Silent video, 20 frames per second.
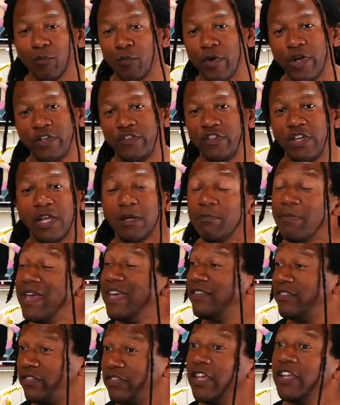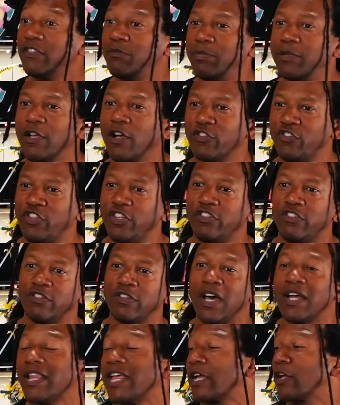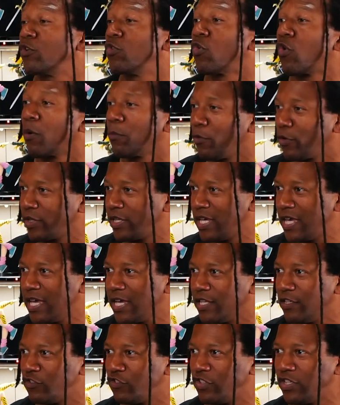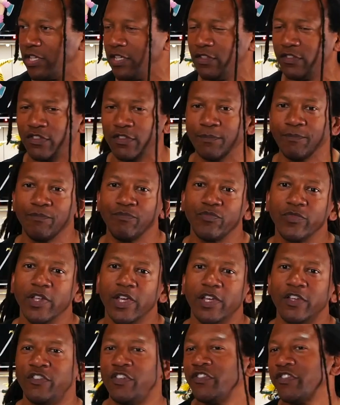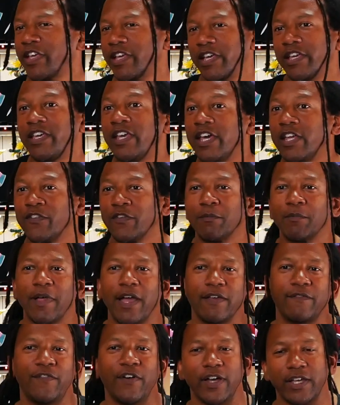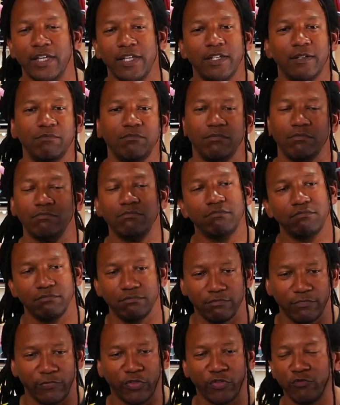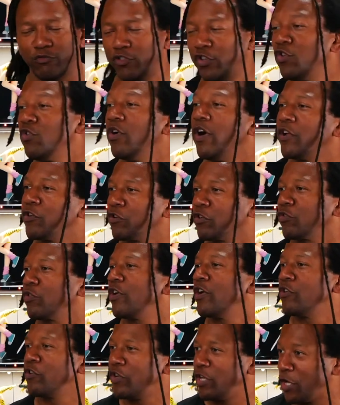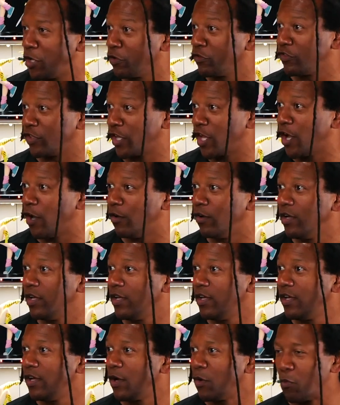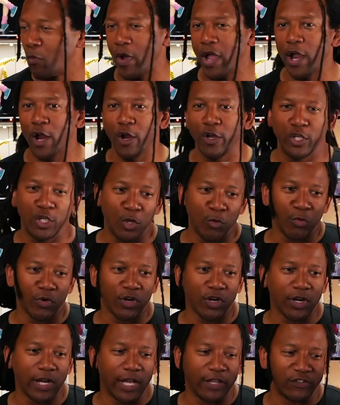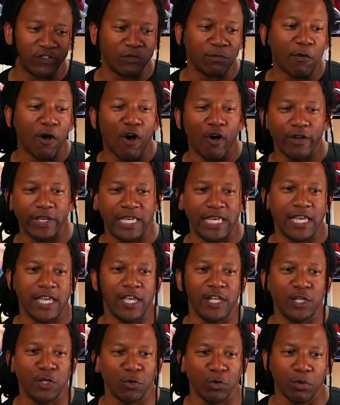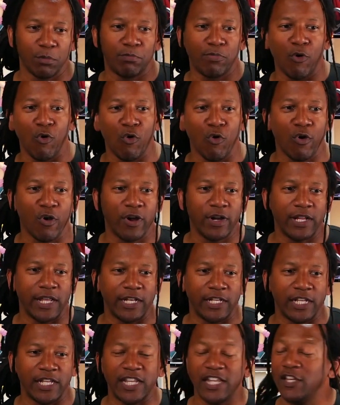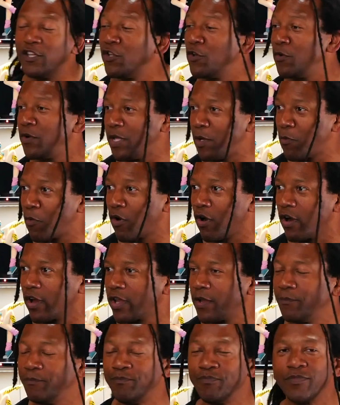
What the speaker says: Which it makes sense because she's not like a normal kid. She's like a kid from like fucking 200, 300 years ago, where you were a small kid, you were born and you didn't do any work.